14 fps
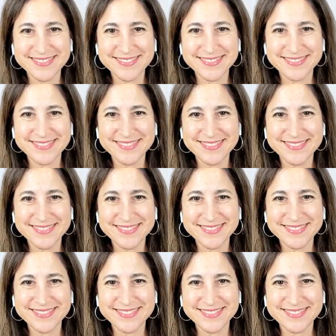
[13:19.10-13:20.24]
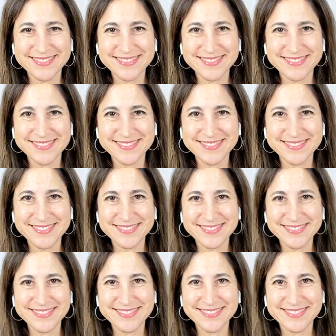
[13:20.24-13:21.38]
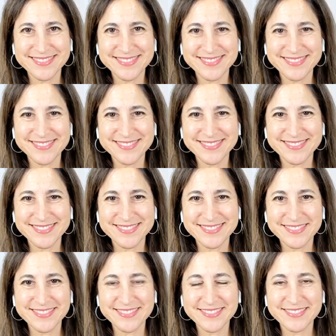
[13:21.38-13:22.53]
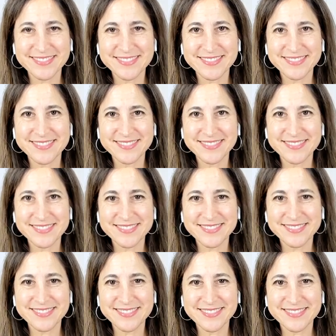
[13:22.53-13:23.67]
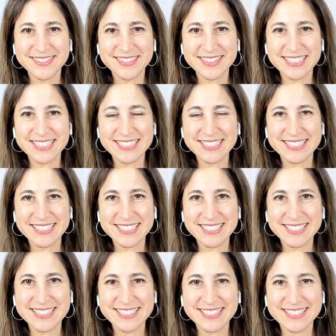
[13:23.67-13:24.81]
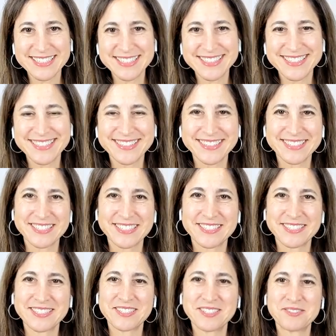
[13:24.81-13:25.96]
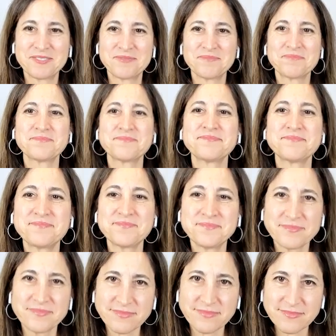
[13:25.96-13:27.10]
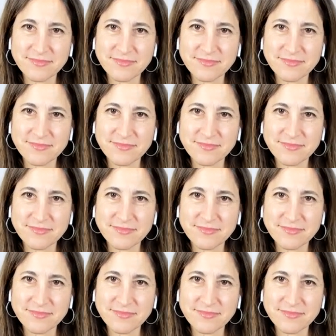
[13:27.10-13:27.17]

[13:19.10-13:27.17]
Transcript: No words are spoken by the person on screen.